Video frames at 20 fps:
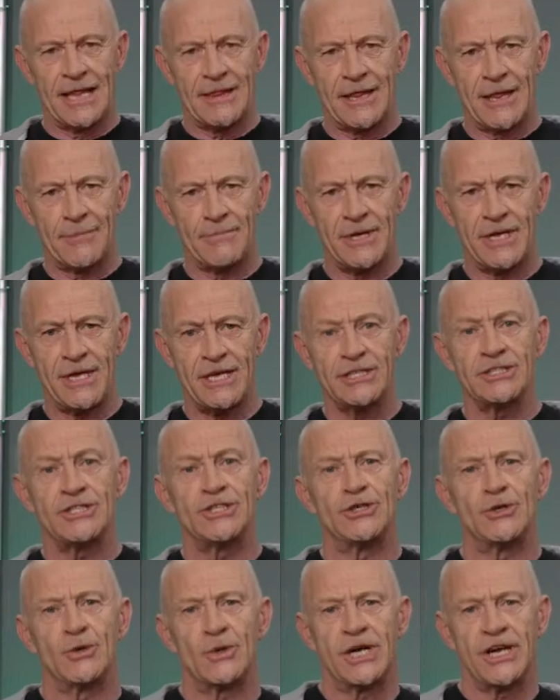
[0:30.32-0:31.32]
That
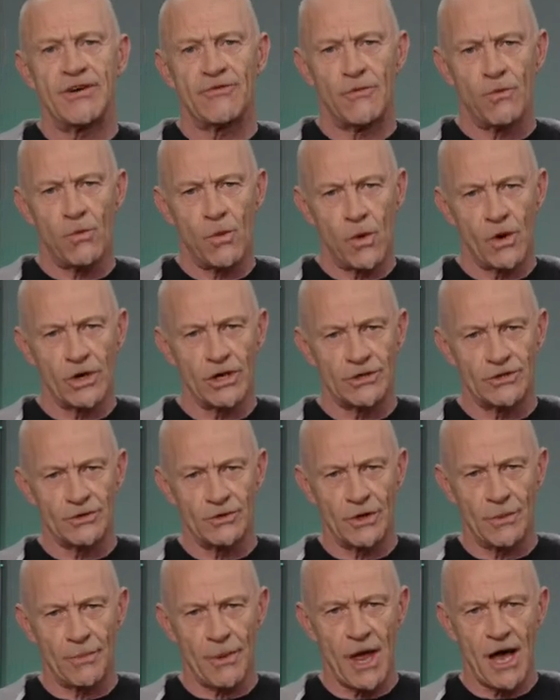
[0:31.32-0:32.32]
means you give water to
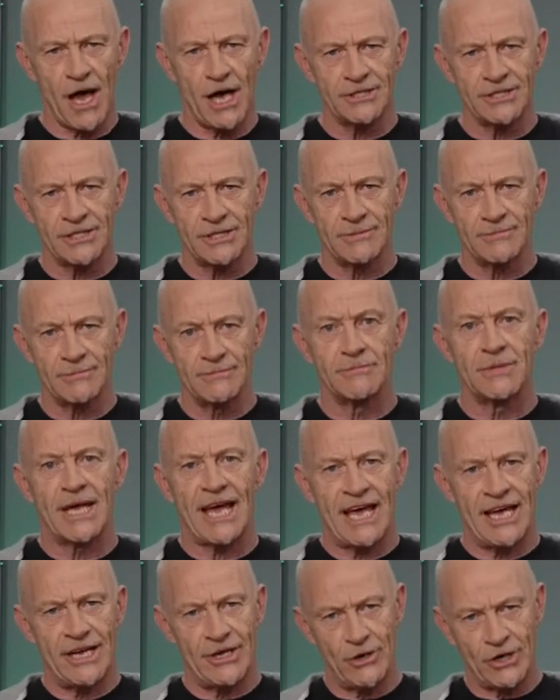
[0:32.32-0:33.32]
the plant
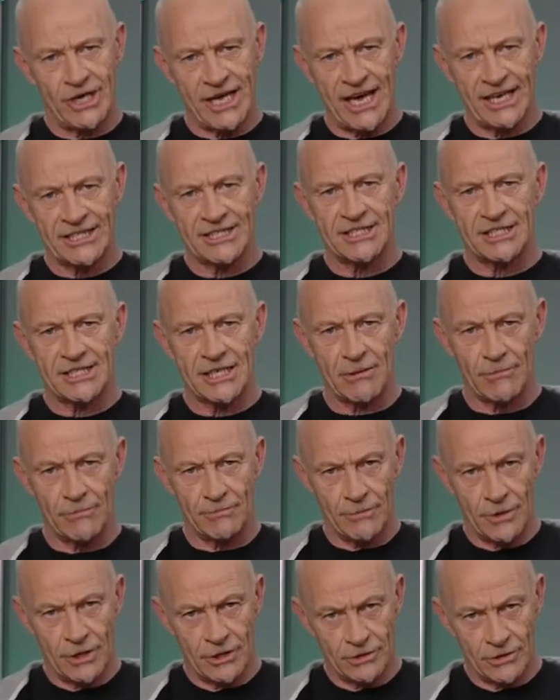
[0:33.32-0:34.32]
and you get
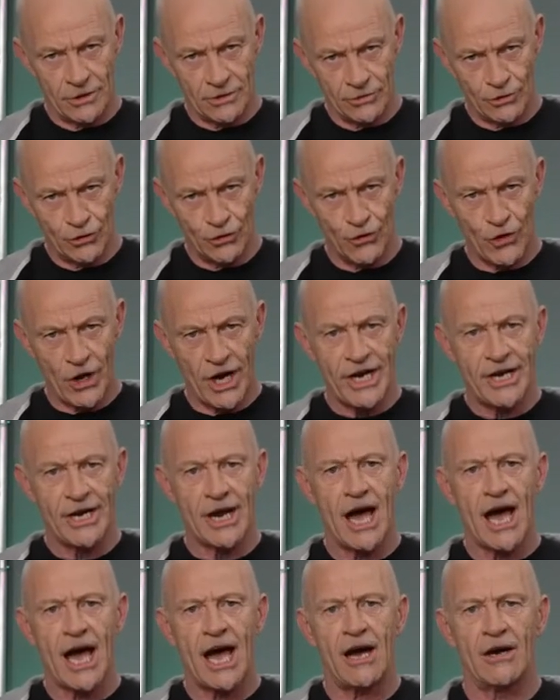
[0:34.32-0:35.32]
some
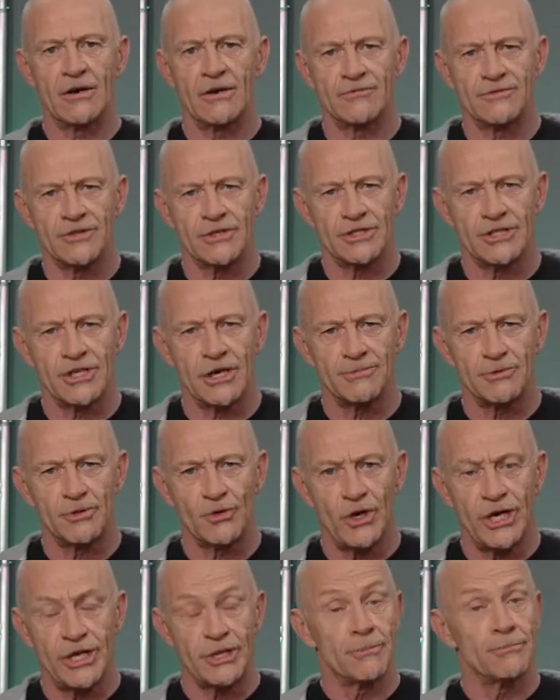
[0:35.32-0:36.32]
drain out of the
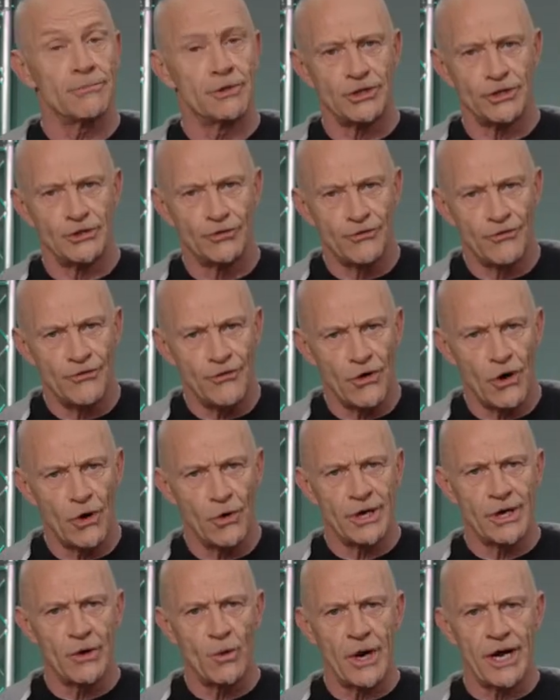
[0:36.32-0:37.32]
substrate, but you throw
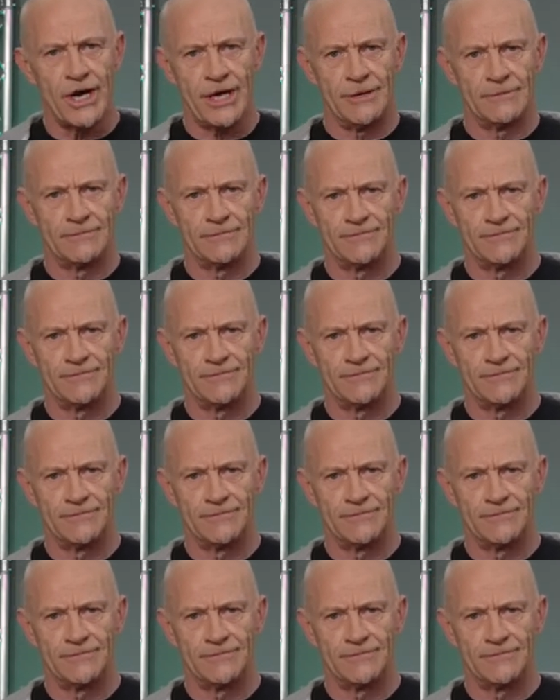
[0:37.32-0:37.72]
it away.